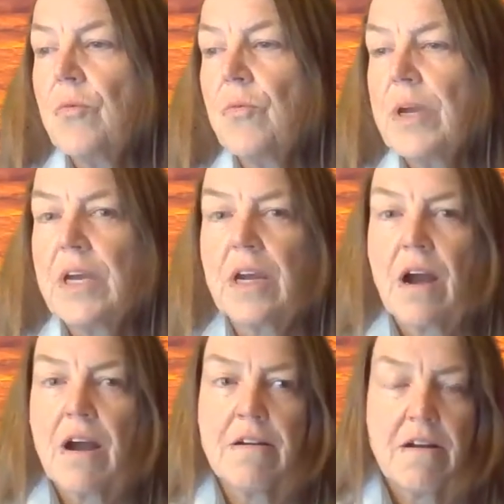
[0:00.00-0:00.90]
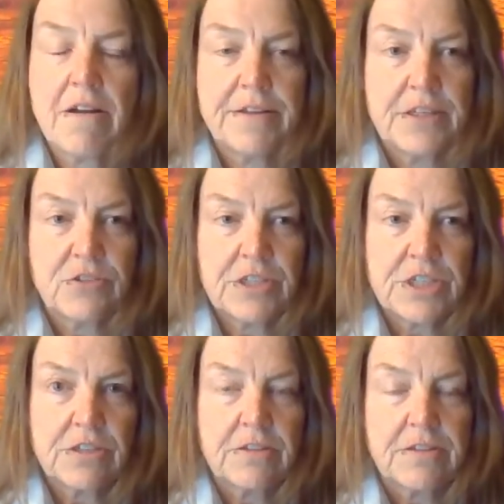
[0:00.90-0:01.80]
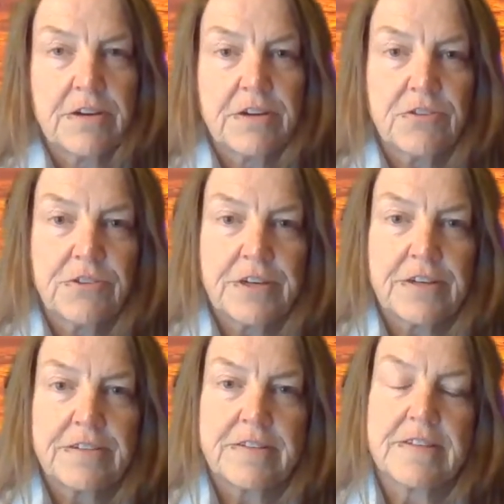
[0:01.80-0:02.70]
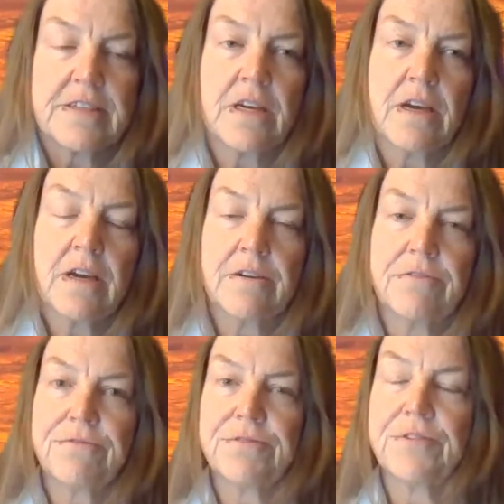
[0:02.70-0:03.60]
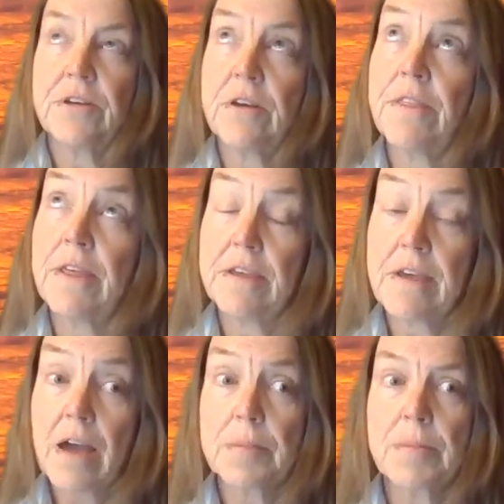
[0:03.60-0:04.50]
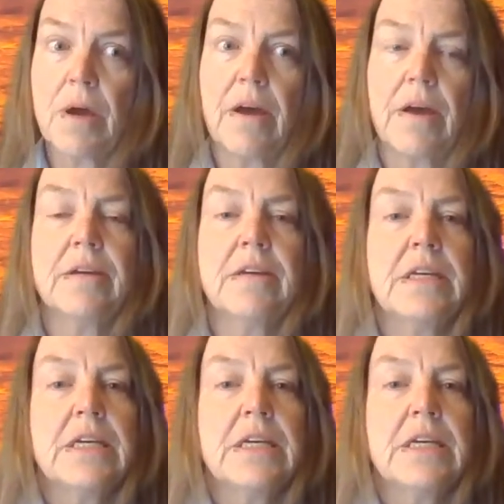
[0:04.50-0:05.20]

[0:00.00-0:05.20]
We are on the traditional territories of the Yakima